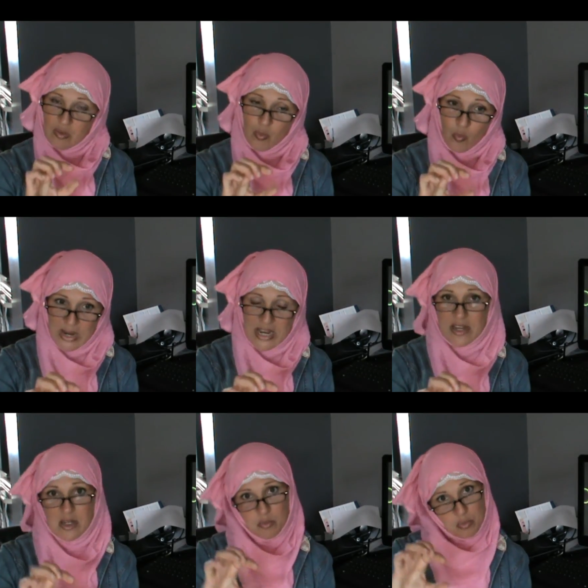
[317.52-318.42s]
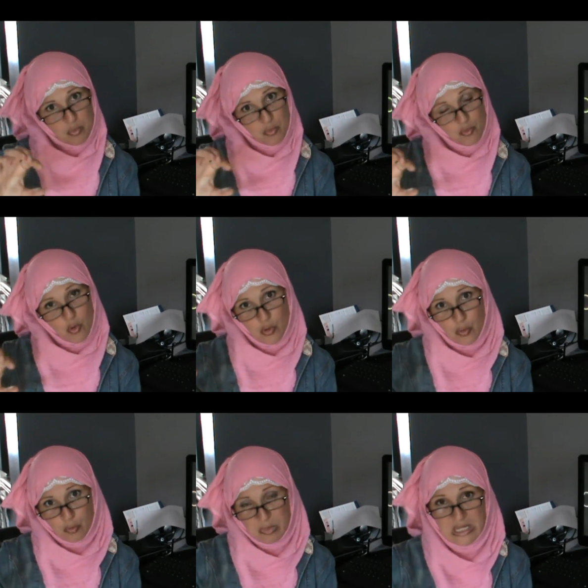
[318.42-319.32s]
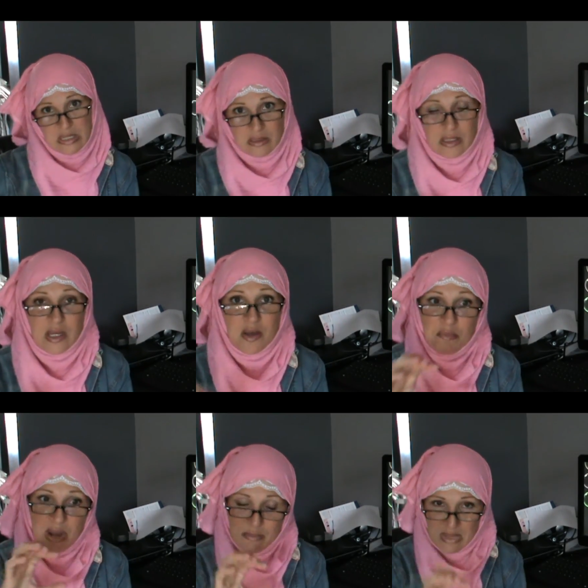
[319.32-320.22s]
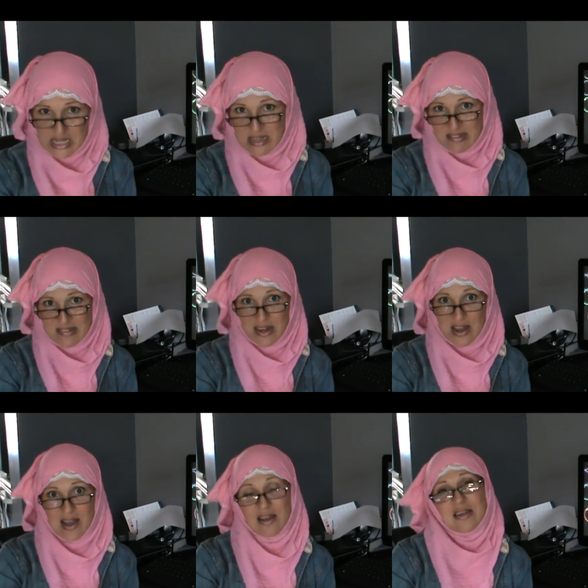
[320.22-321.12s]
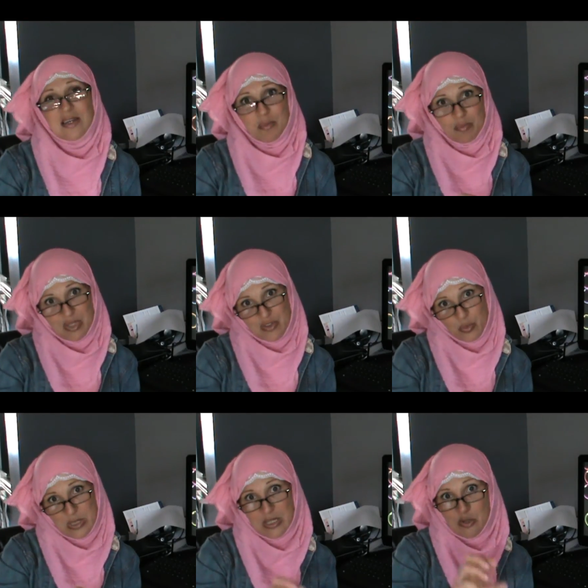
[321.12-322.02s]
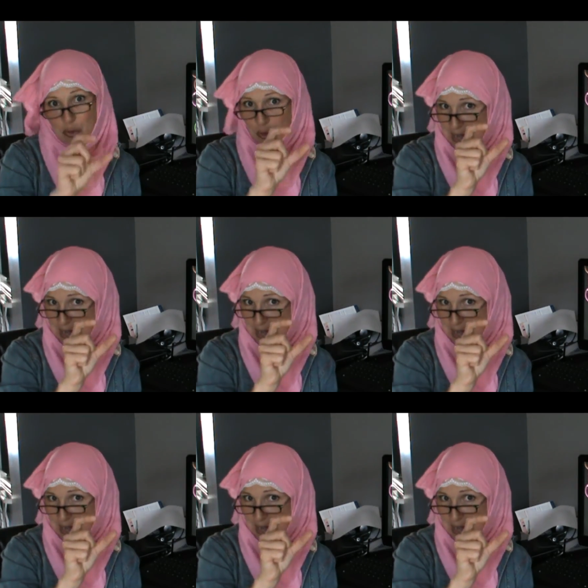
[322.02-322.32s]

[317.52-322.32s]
waiting for your meal by making salah between your